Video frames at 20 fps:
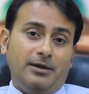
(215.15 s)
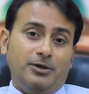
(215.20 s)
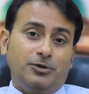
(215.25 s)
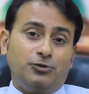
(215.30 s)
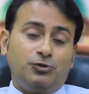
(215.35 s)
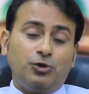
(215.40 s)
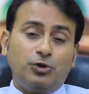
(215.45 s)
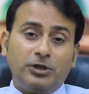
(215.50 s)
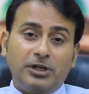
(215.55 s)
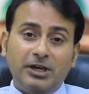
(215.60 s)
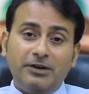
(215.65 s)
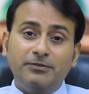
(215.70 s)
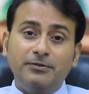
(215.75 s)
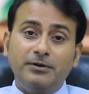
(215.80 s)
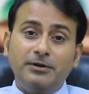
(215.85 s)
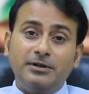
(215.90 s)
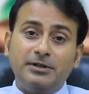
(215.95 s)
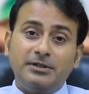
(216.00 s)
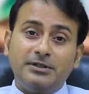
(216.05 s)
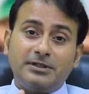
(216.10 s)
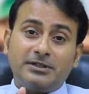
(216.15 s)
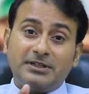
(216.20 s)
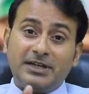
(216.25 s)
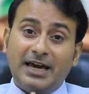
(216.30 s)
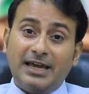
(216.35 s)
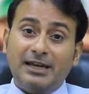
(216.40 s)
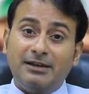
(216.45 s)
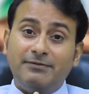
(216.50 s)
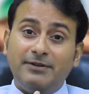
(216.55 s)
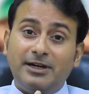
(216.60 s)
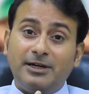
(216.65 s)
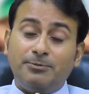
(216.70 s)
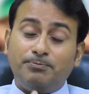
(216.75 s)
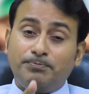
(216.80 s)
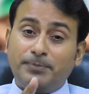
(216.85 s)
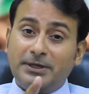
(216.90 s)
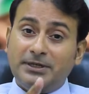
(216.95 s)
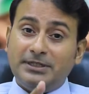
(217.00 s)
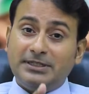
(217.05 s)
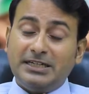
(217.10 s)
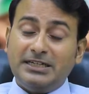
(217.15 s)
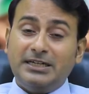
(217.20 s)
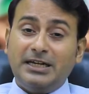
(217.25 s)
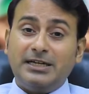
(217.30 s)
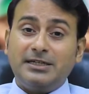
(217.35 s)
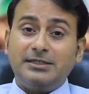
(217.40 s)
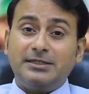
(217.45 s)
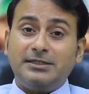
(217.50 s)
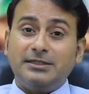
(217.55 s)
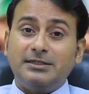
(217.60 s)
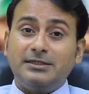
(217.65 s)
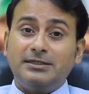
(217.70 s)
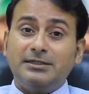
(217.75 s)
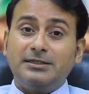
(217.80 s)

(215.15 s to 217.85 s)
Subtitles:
So give relevant, pertinent